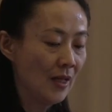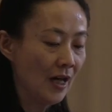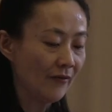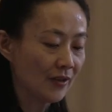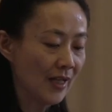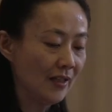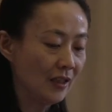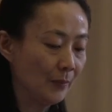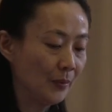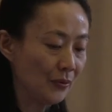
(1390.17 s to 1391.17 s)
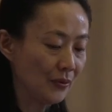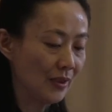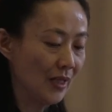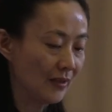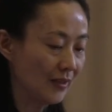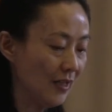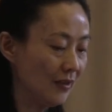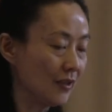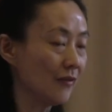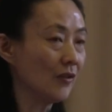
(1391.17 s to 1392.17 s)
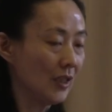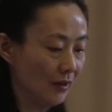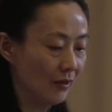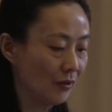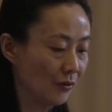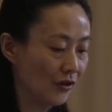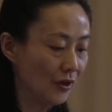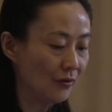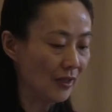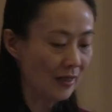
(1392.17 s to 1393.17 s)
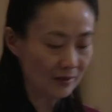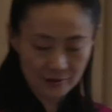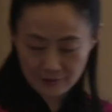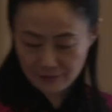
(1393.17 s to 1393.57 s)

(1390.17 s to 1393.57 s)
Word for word: I've cited Booth extensively to show that